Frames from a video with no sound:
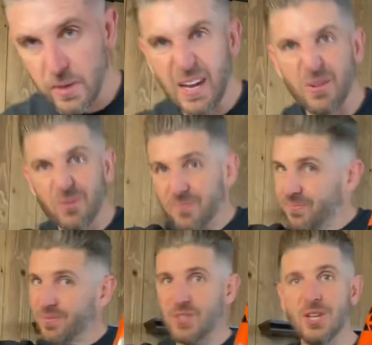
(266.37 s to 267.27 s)
get,
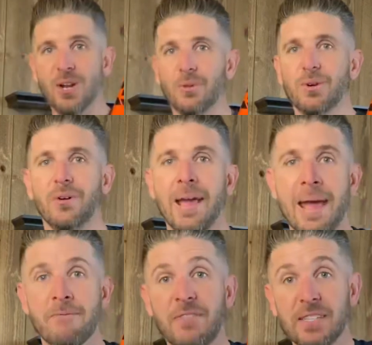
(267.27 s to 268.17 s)
real
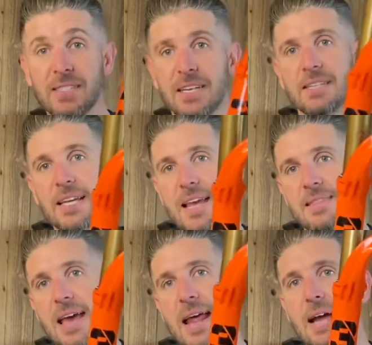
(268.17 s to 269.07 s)
ham-fisted and tighten
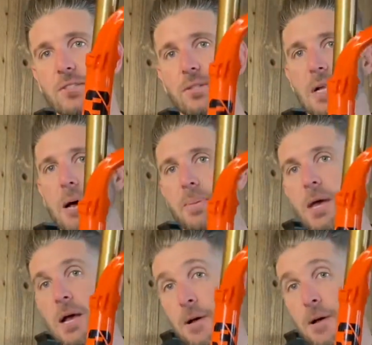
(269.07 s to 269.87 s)
that axle up,